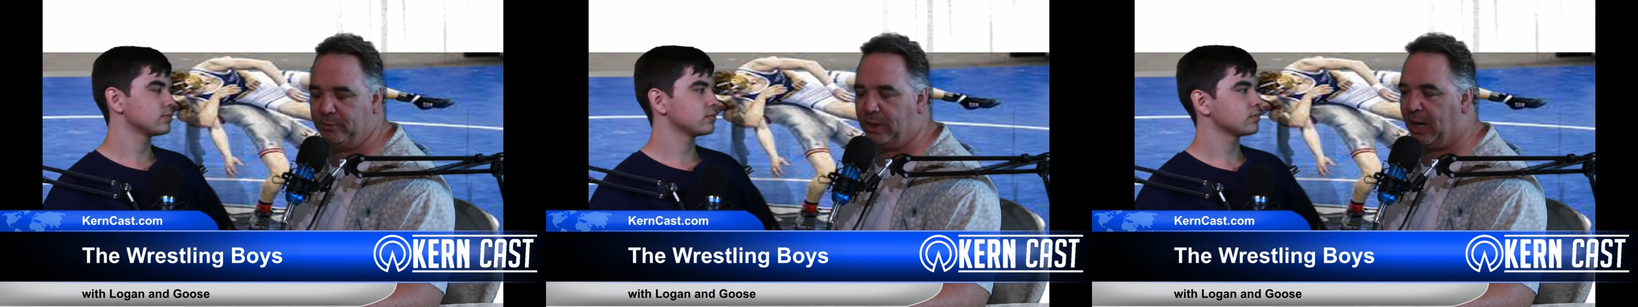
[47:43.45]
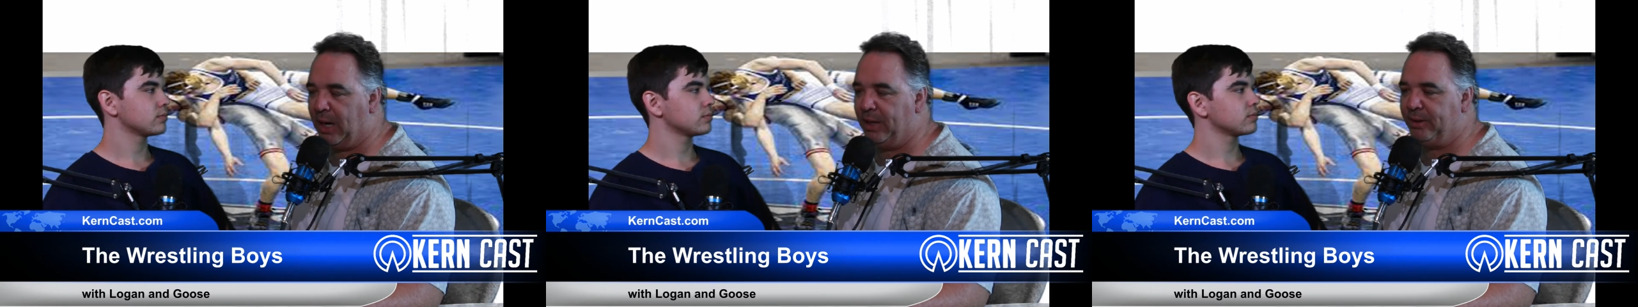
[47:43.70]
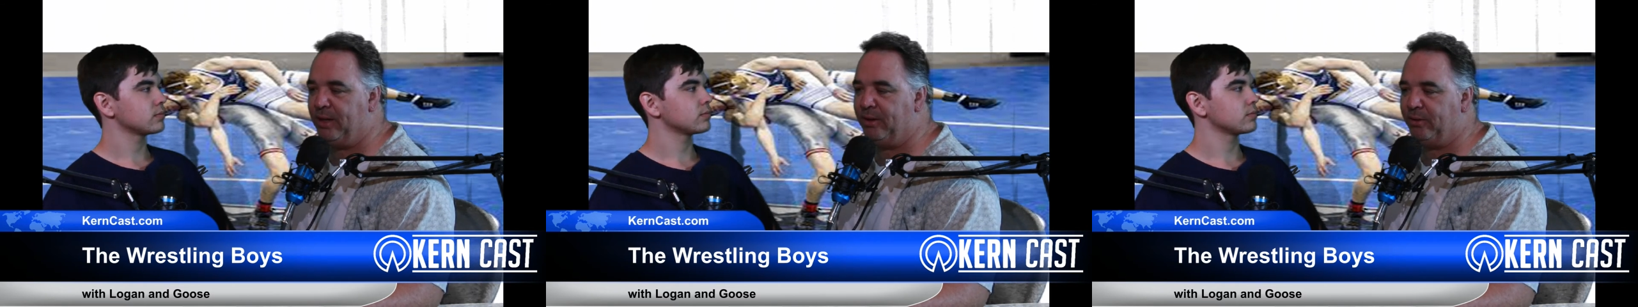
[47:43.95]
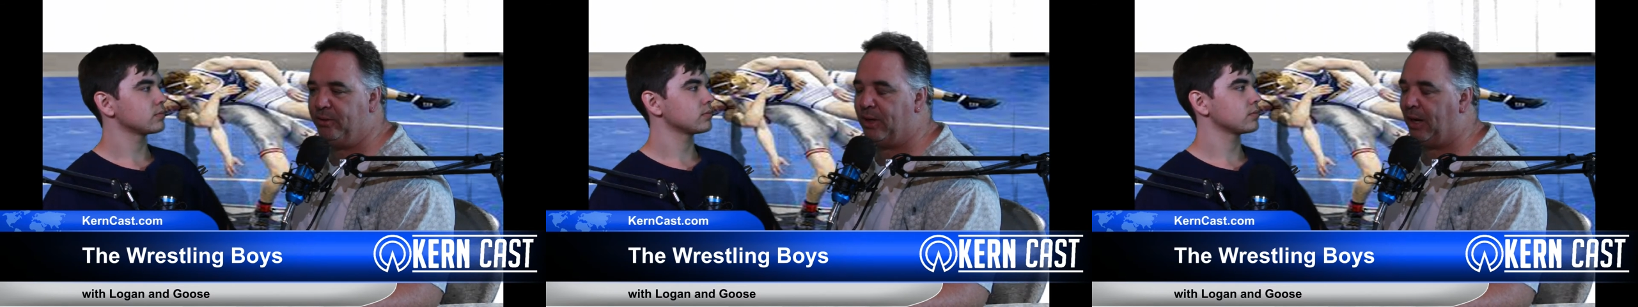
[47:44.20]
Speaker 1: I
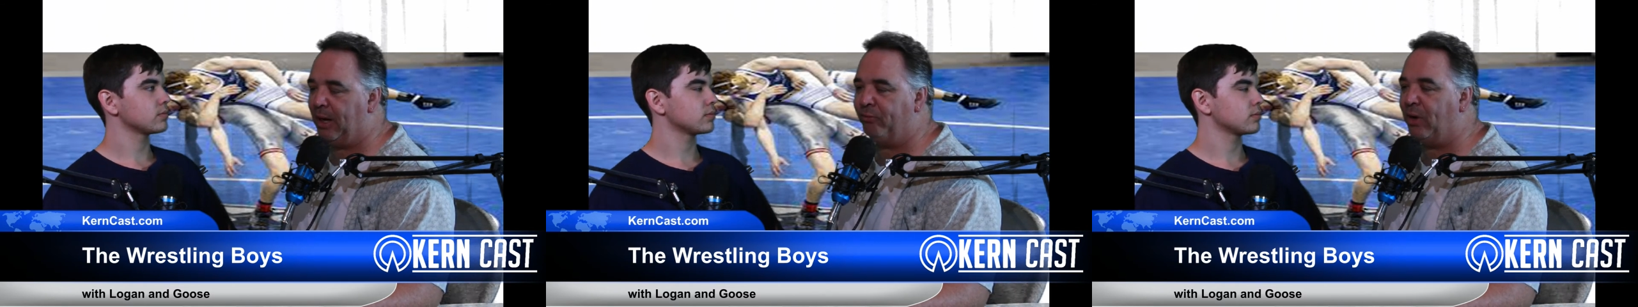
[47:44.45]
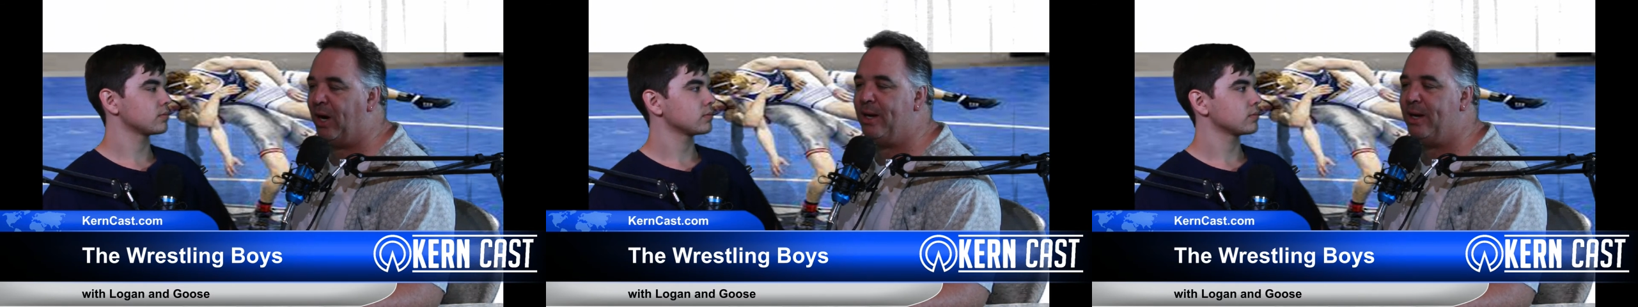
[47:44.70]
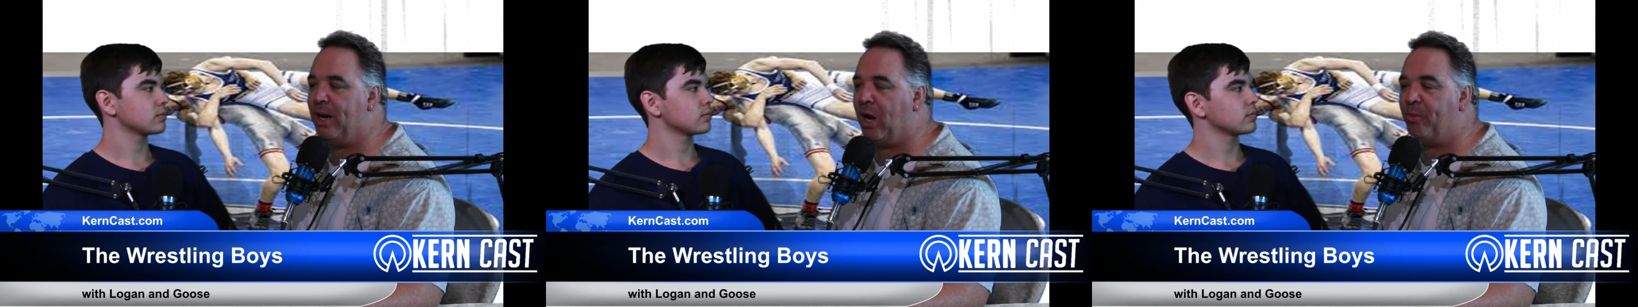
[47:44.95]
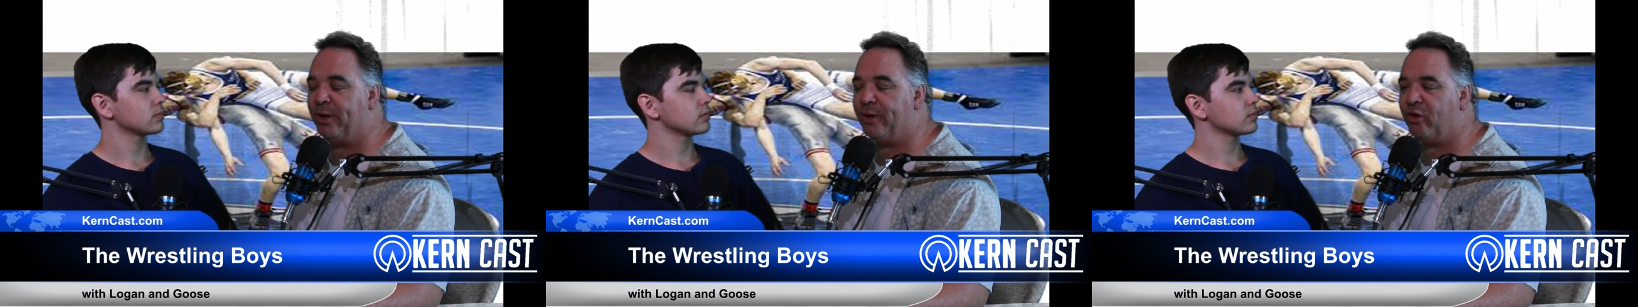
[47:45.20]
think I'm right now. I'm
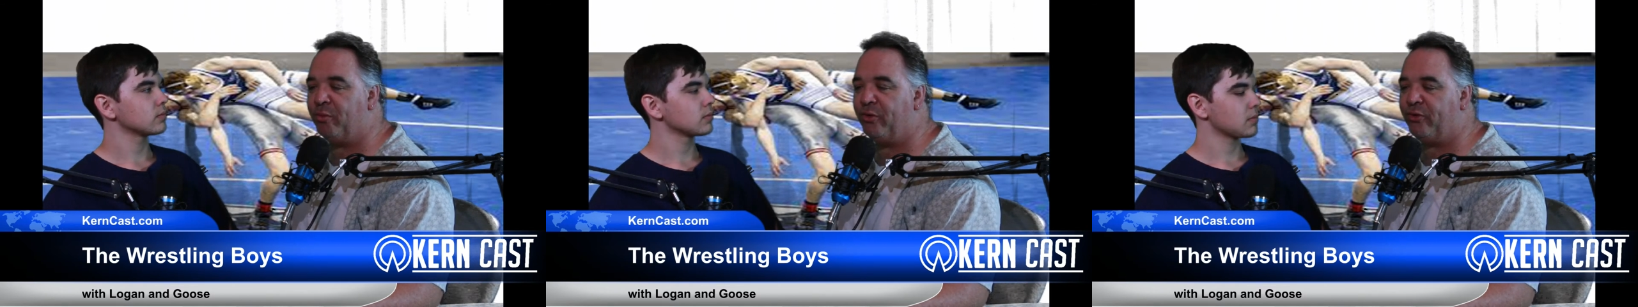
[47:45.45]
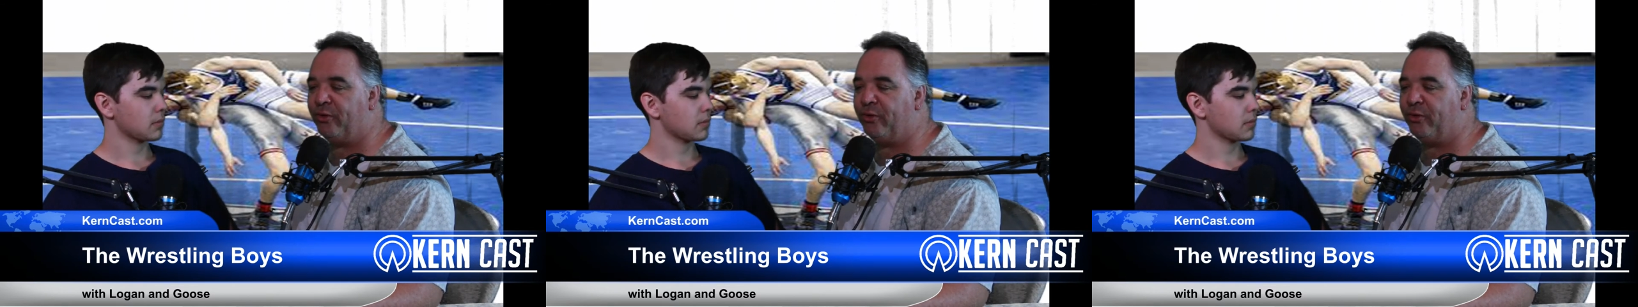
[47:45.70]
looking at SummerSlam.